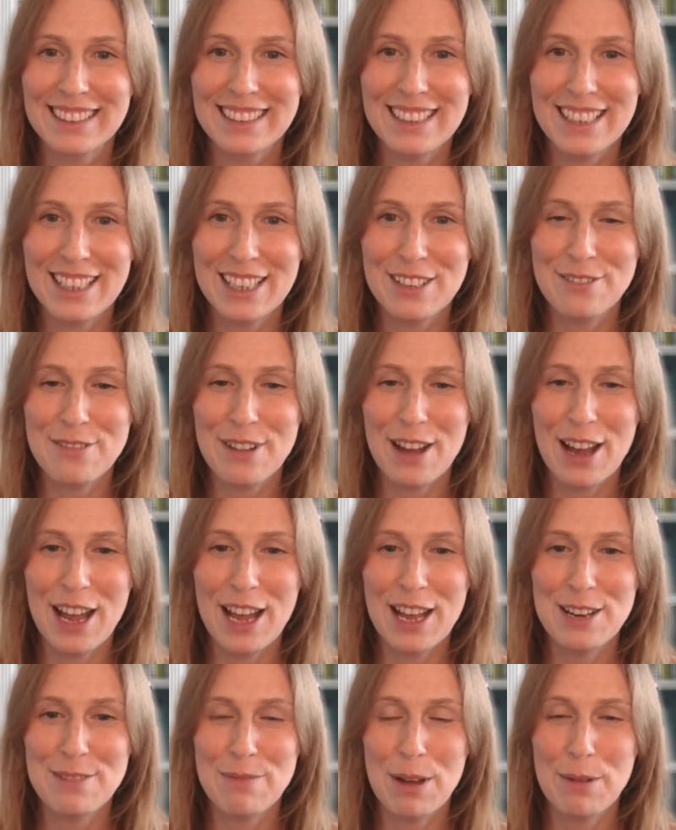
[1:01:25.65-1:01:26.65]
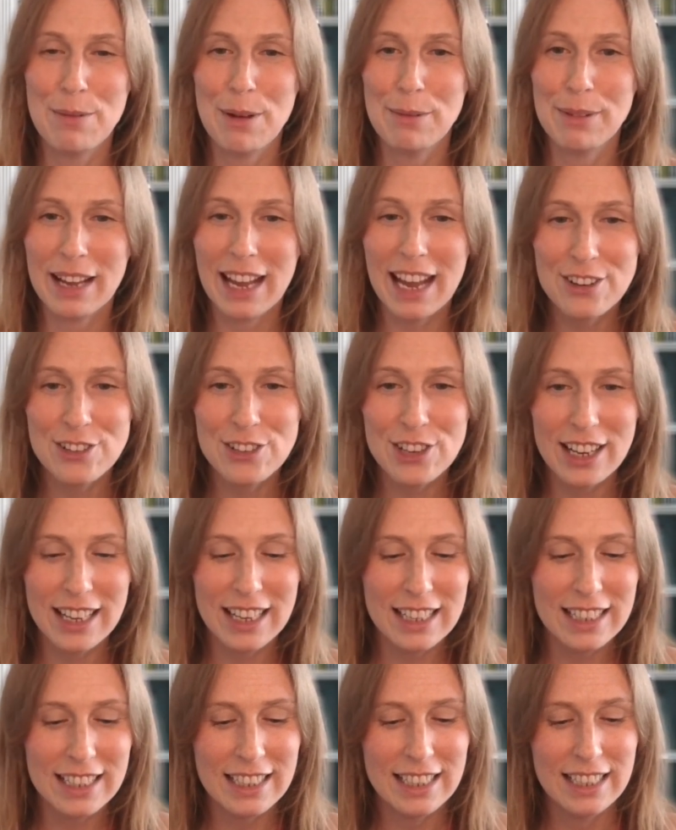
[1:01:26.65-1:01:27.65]
You can find my
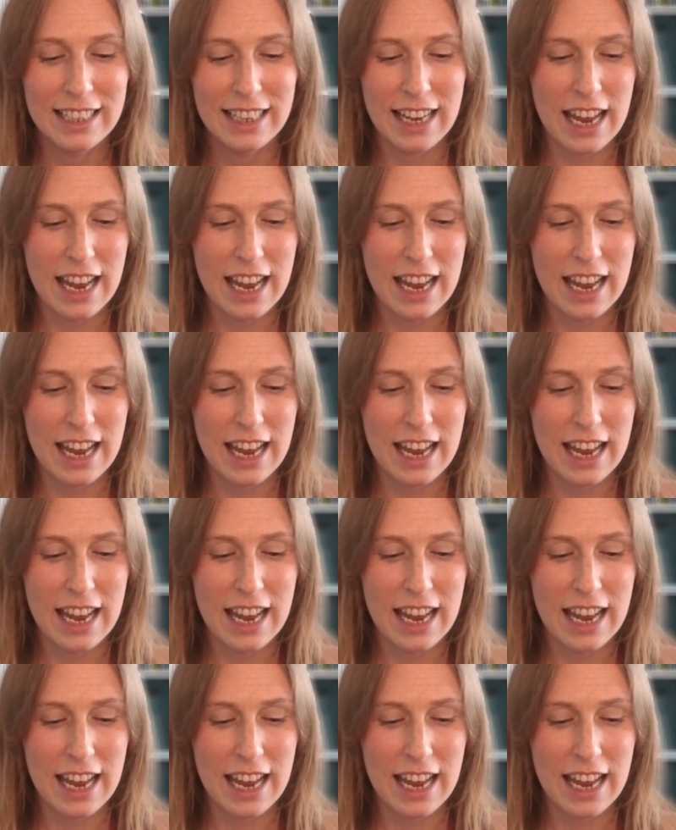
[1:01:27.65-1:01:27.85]
publication.